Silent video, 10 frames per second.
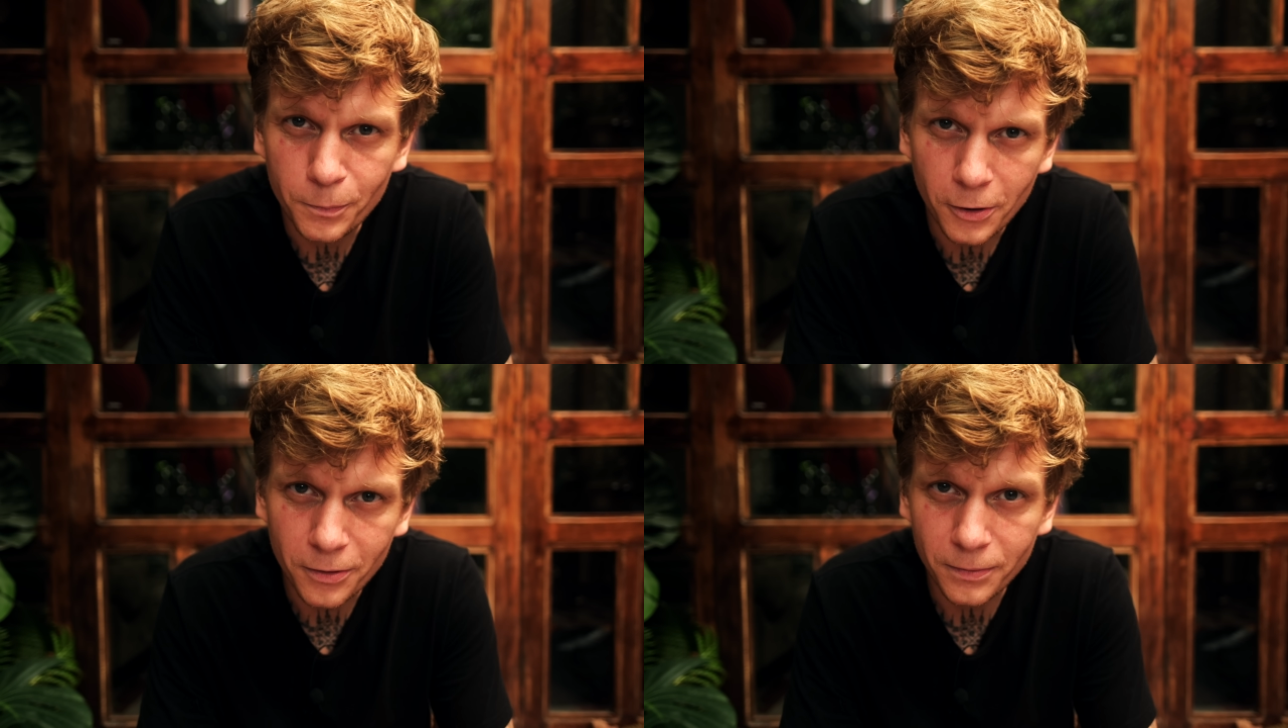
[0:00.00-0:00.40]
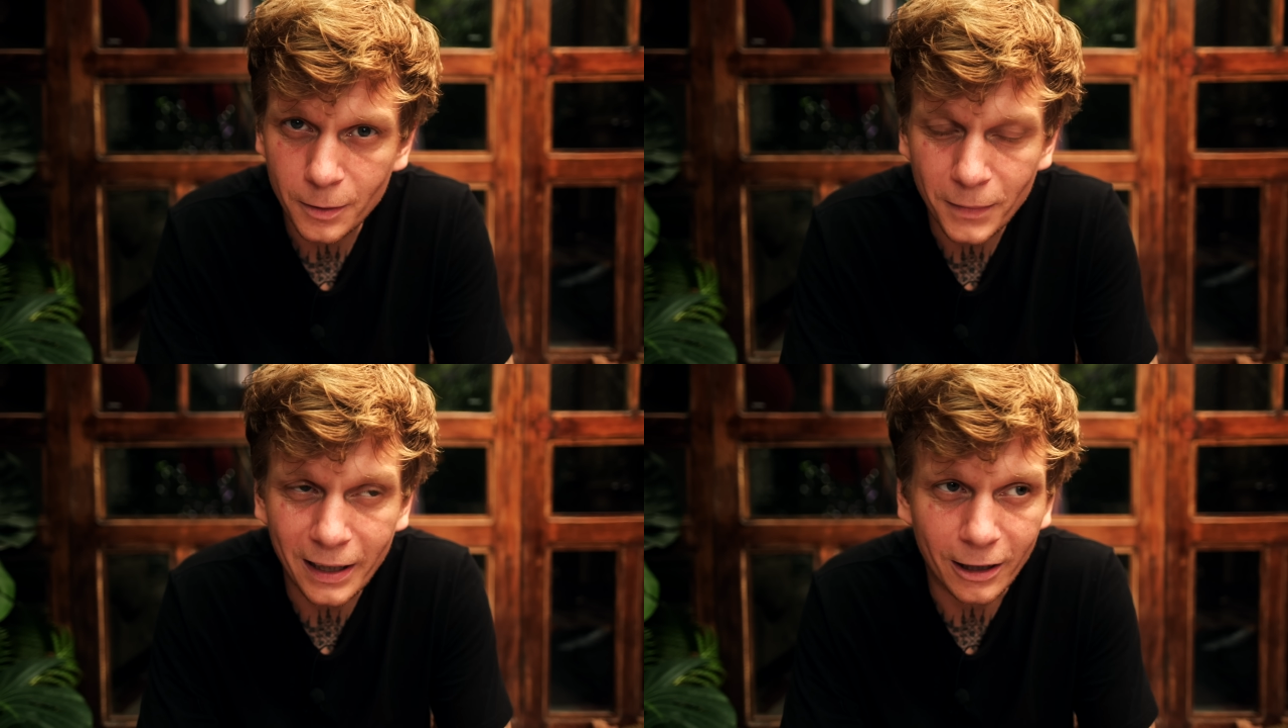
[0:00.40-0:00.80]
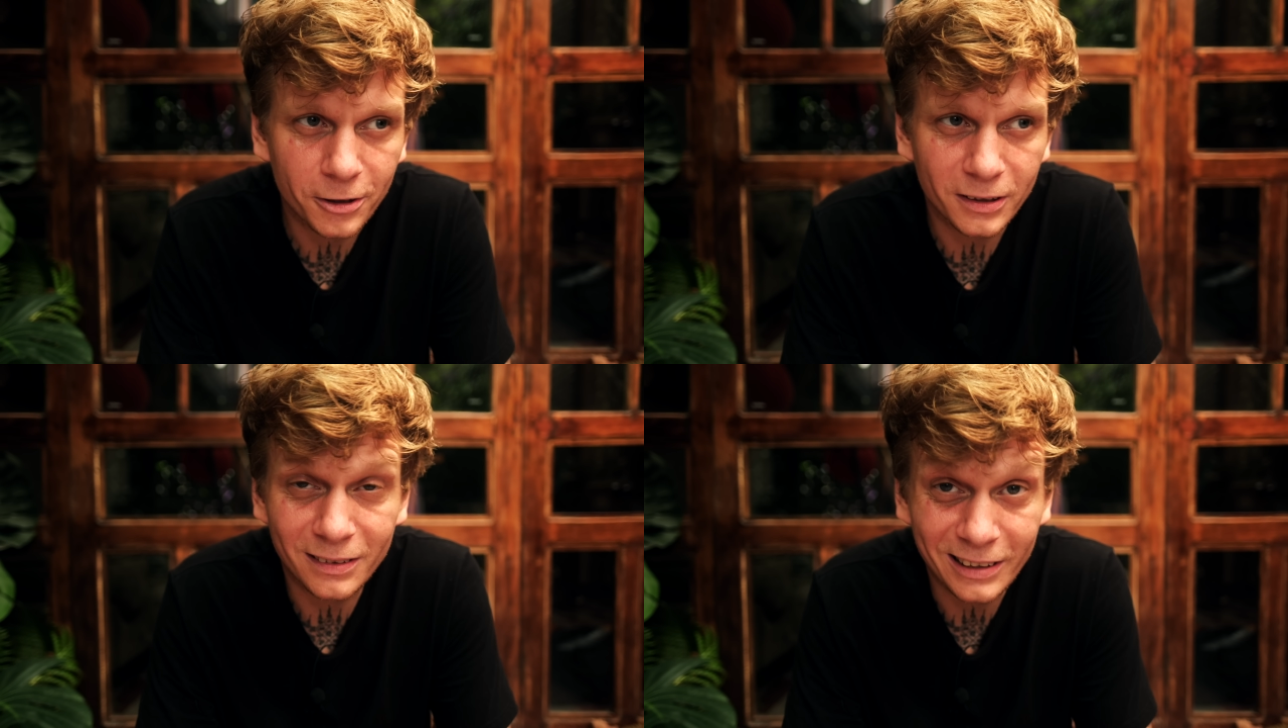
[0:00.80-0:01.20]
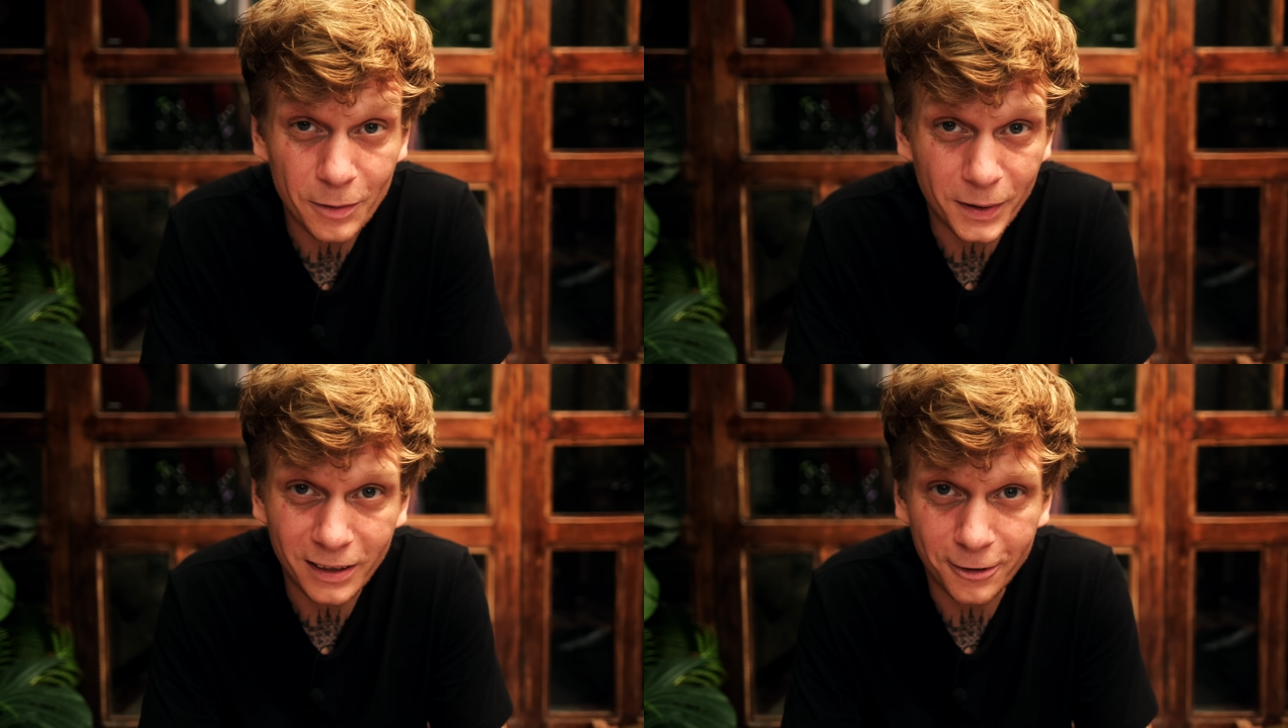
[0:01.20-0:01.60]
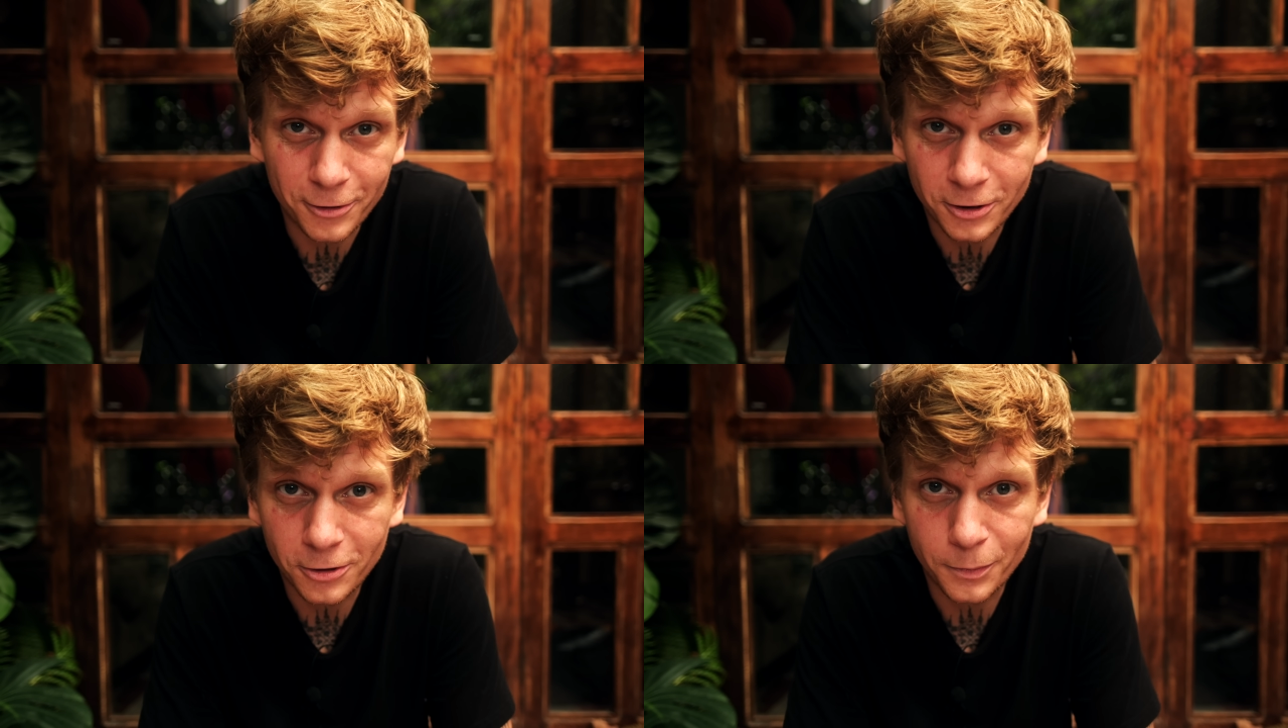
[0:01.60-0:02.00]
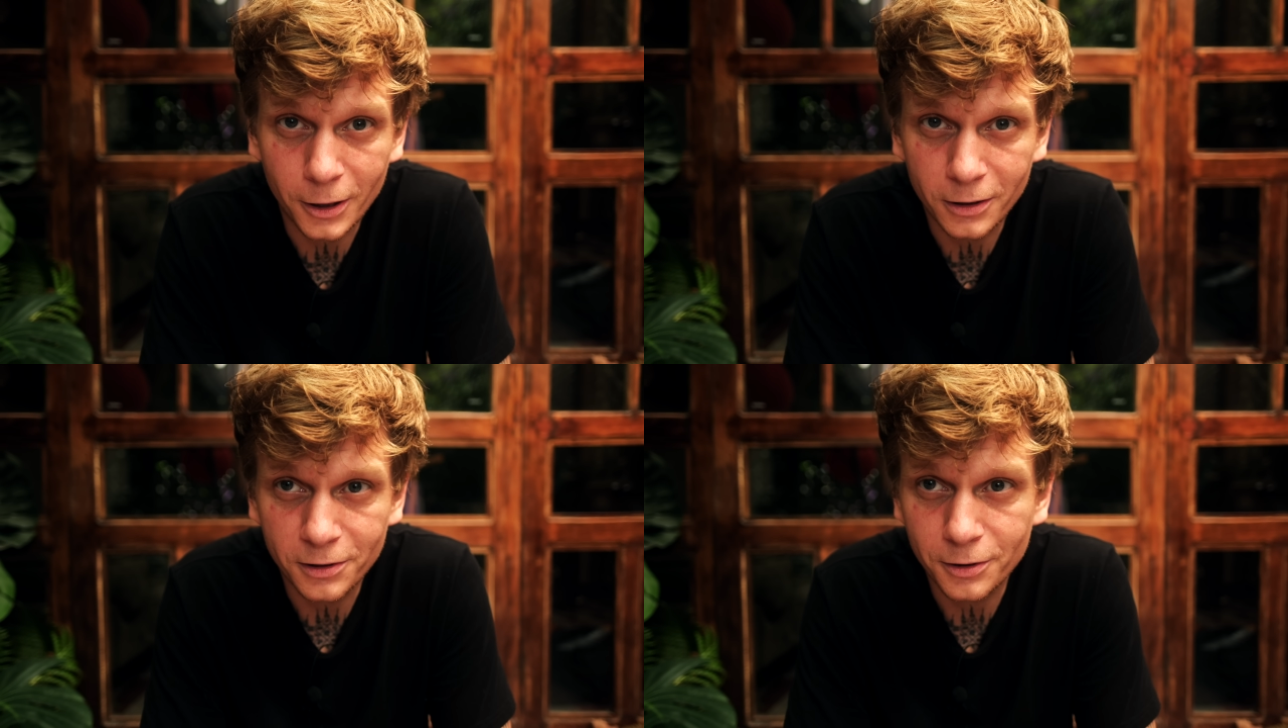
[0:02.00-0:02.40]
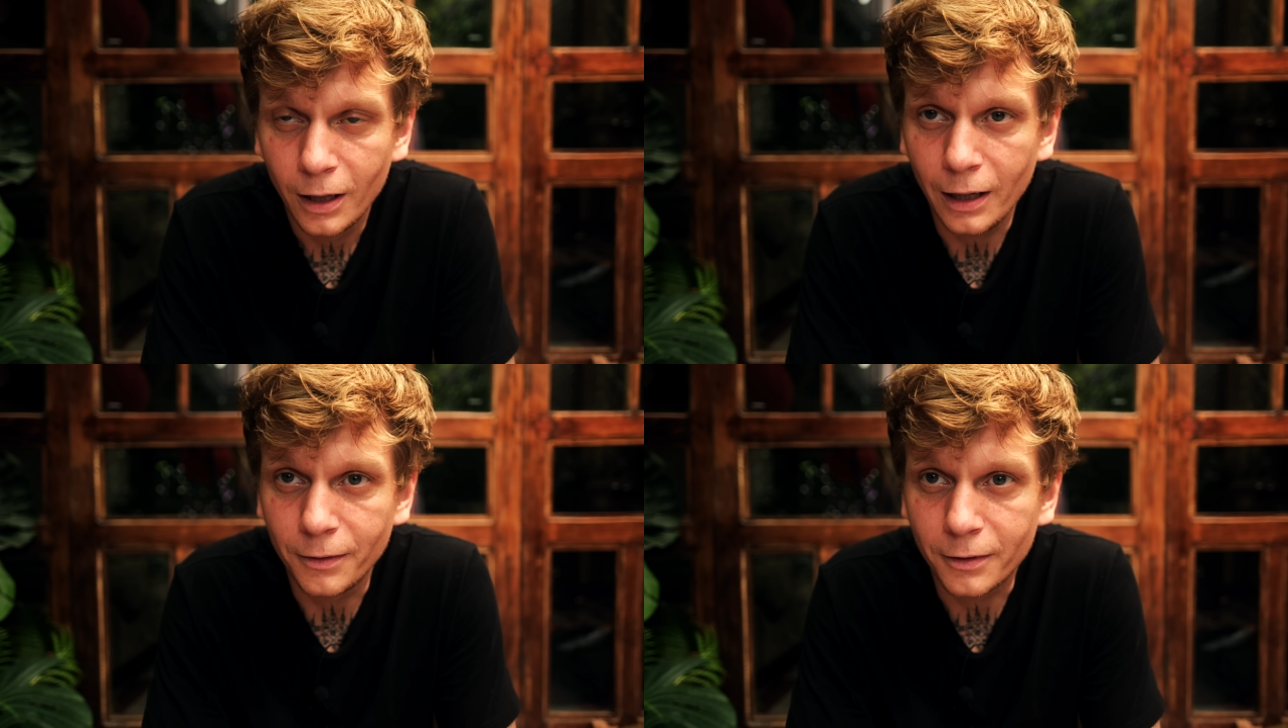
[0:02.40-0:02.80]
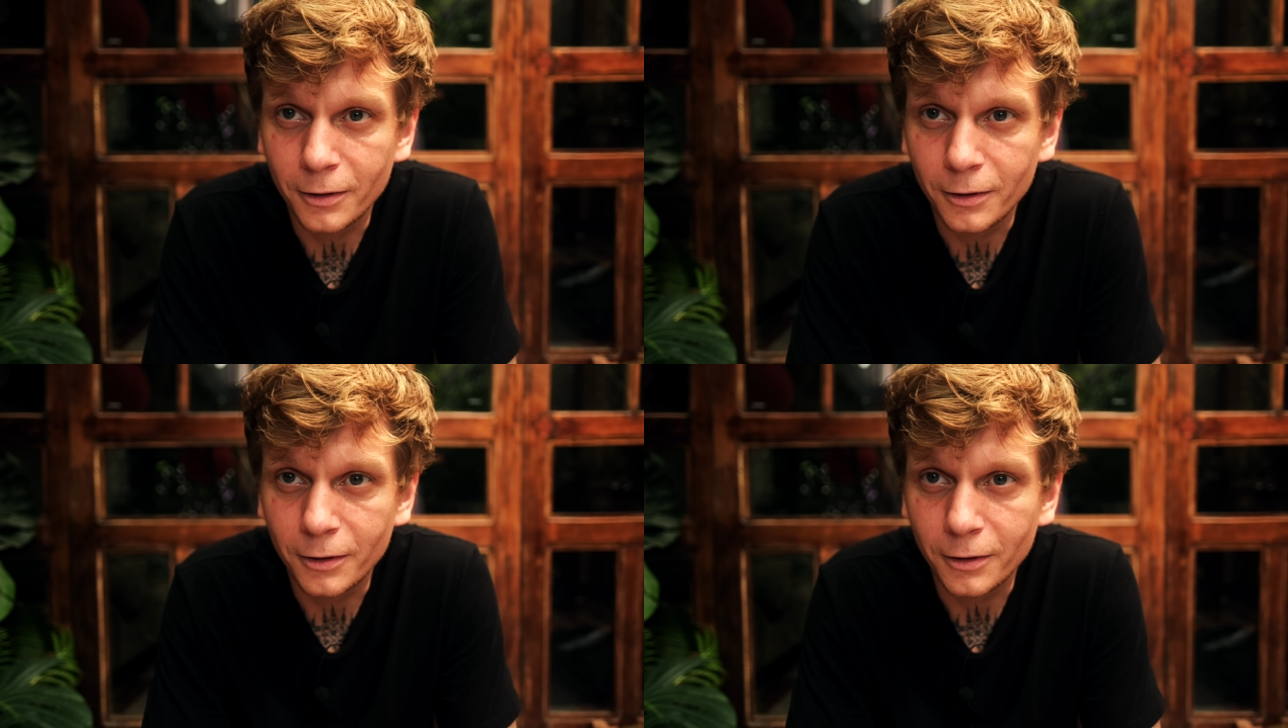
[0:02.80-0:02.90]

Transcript: both of them and I couldn't see a big difference, to be honest. And